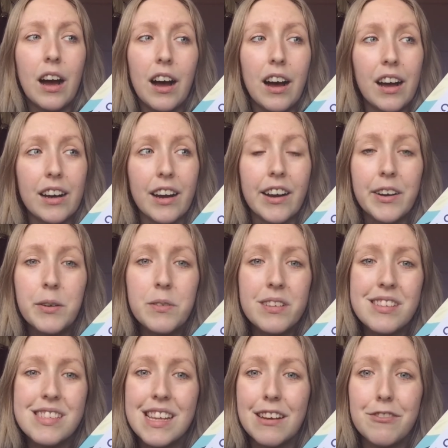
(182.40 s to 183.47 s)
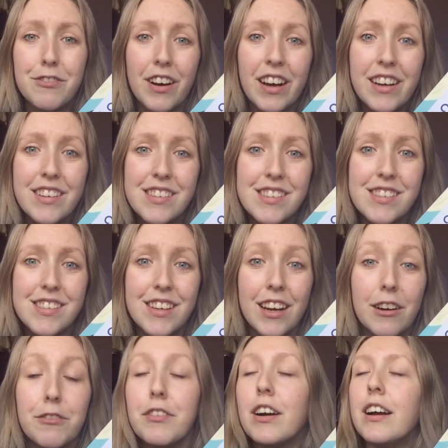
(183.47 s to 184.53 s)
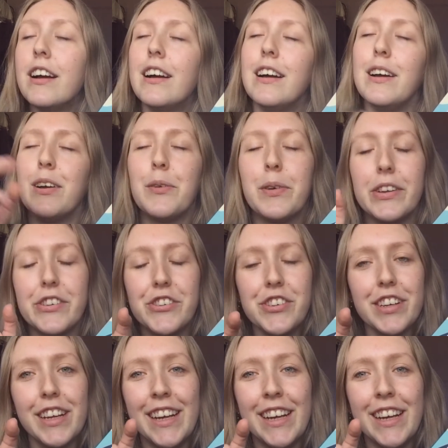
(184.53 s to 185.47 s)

I kind of want to set fire to stuff, which